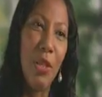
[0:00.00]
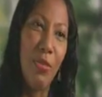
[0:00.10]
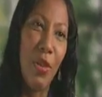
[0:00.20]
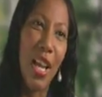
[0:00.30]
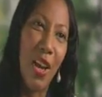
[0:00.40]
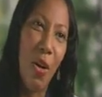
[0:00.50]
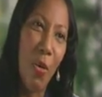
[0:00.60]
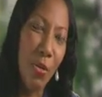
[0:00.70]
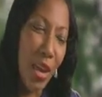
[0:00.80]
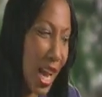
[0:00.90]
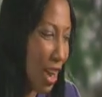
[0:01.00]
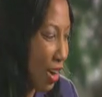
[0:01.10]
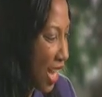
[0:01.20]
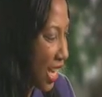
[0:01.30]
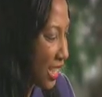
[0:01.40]
if I go there
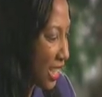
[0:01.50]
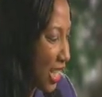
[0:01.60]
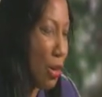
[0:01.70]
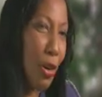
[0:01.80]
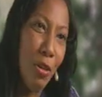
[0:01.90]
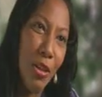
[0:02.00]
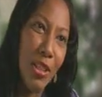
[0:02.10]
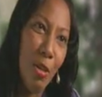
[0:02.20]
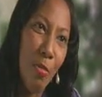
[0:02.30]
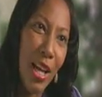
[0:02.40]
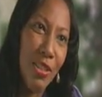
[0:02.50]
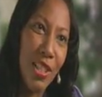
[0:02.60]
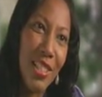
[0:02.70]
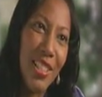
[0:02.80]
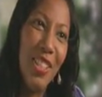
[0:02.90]
and I see her curled up, I'll
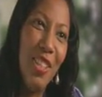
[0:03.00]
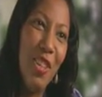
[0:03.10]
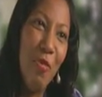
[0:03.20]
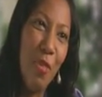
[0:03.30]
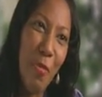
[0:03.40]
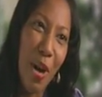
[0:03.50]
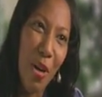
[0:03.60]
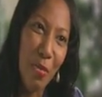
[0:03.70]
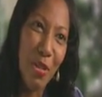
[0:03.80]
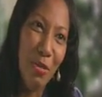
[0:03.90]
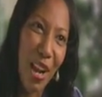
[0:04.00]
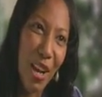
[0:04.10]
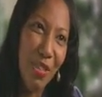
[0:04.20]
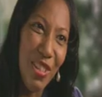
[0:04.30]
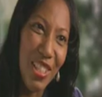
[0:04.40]
just put my arms
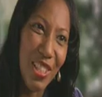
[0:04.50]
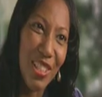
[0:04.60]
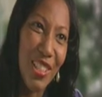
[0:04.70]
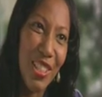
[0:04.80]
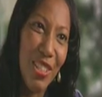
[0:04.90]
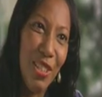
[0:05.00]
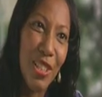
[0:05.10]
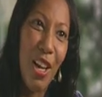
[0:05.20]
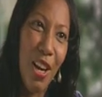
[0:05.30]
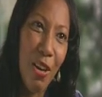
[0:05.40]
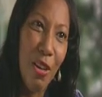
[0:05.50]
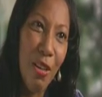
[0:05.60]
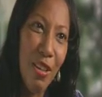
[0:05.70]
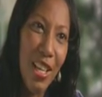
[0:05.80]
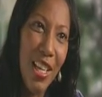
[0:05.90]
around her and just hug her
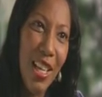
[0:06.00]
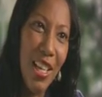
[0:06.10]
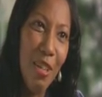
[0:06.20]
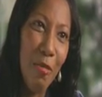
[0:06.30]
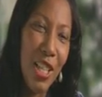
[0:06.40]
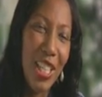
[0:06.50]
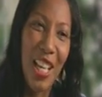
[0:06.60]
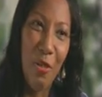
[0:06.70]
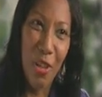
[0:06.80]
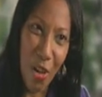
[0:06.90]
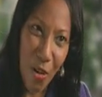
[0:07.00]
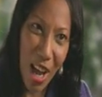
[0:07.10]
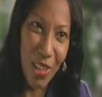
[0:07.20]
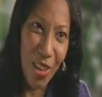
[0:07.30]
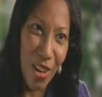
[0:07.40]
because I don't know
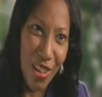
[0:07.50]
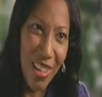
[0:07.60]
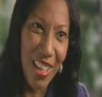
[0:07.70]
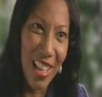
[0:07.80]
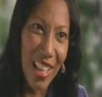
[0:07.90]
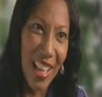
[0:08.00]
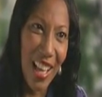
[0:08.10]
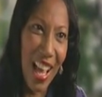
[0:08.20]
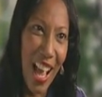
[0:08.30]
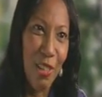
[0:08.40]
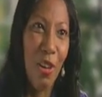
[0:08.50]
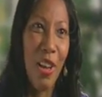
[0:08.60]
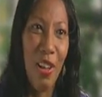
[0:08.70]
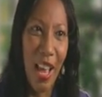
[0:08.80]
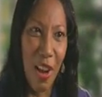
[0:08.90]
how long
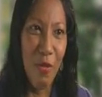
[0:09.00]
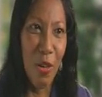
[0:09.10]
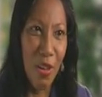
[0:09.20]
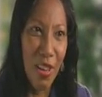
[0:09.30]
I'll have her.